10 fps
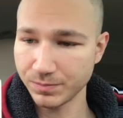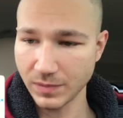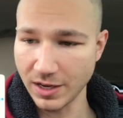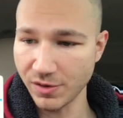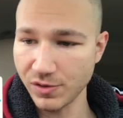
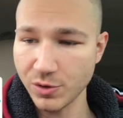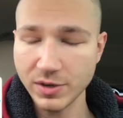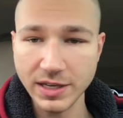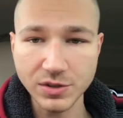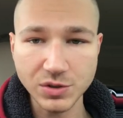And if you
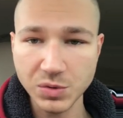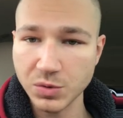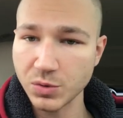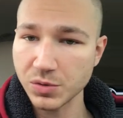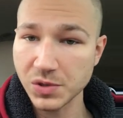need
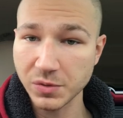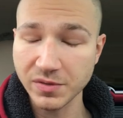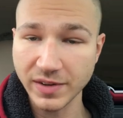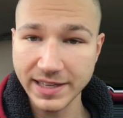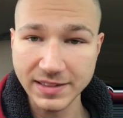to
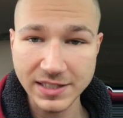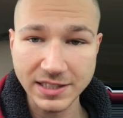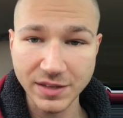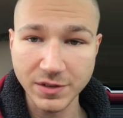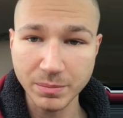invite this
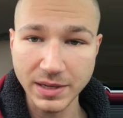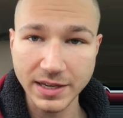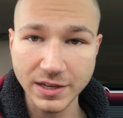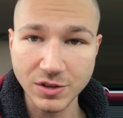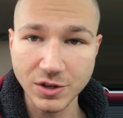living
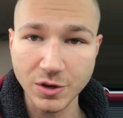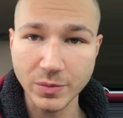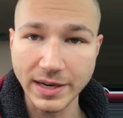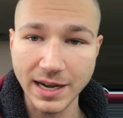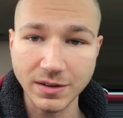being into your
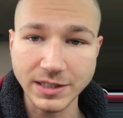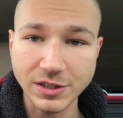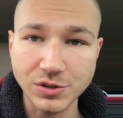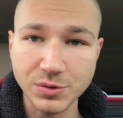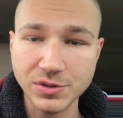reality to
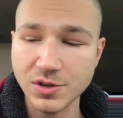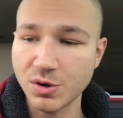do so,